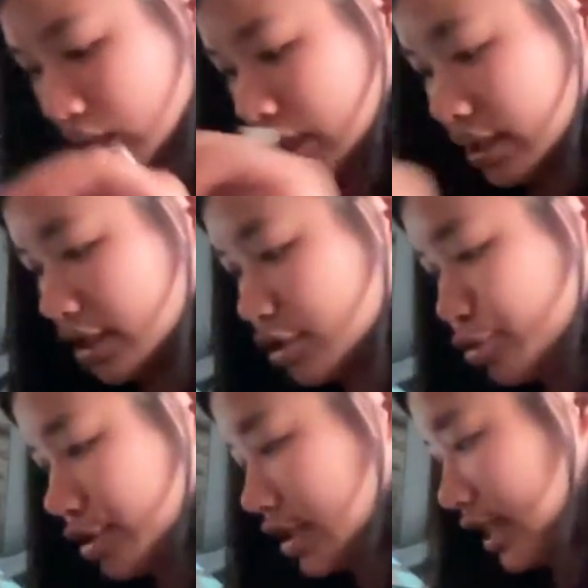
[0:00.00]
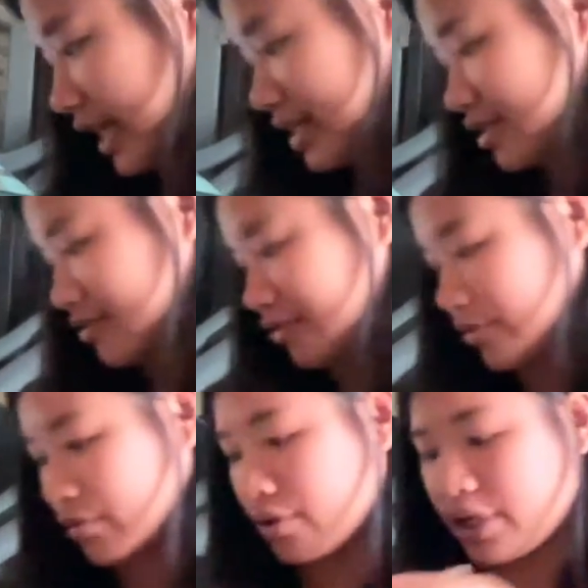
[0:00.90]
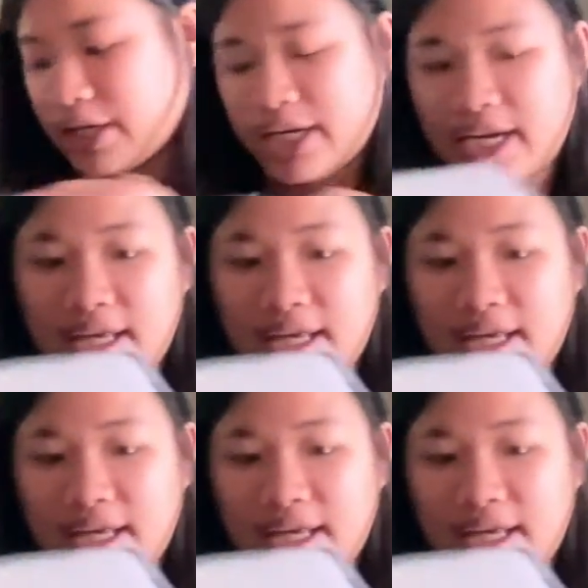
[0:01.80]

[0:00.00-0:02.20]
a little place for